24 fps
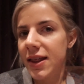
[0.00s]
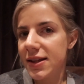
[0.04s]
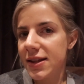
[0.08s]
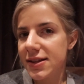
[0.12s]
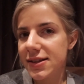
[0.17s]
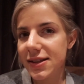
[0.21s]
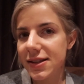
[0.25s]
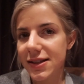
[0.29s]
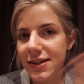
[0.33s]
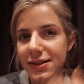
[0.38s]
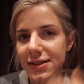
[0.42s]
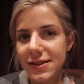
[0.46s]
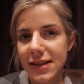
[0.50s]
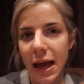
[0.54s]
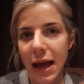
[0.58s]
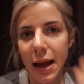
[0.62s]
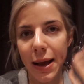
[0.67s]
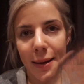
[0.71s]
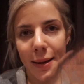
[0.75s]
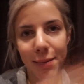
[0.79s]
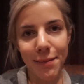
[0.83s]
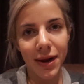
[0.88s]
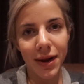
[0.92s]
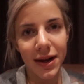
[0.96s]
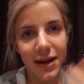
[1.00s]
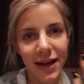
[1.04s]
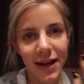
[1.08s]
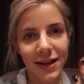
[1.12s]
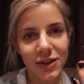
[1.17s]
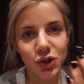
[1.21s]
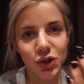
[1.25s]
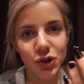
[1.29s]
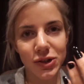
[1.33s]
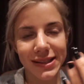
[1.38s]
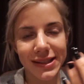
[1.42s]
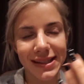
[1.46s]
this is my
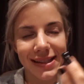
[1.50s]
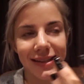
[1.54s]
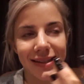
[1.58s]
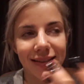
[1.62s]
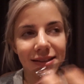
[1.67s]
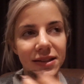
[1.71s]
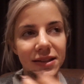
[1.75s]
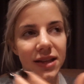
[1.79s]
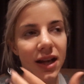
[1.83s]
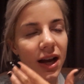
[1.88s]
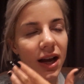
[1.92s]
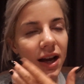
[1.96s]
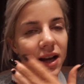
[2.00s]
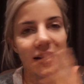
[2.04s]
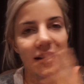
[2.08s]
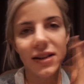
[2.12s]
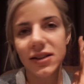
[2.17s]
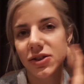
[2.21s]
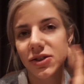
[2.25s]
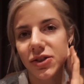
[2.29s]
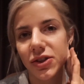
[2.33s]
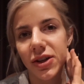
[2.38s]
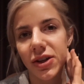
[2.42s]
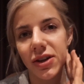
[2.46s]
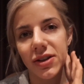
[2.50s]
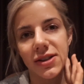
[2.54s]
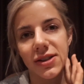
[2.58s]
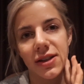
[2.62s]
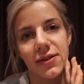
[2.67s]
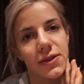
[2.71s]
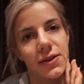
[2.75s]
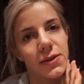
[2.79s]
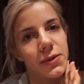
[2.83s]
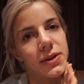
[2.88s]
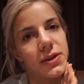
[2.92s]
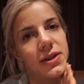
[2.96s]
natural skin. I do
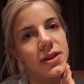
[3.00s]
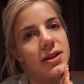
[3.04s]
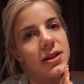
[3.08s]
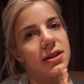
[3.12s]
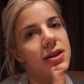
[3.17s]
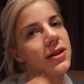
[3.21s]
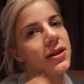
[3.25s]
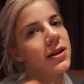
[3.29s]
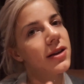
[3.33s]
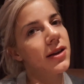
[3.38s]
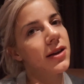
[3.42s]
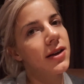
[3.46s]
suffer with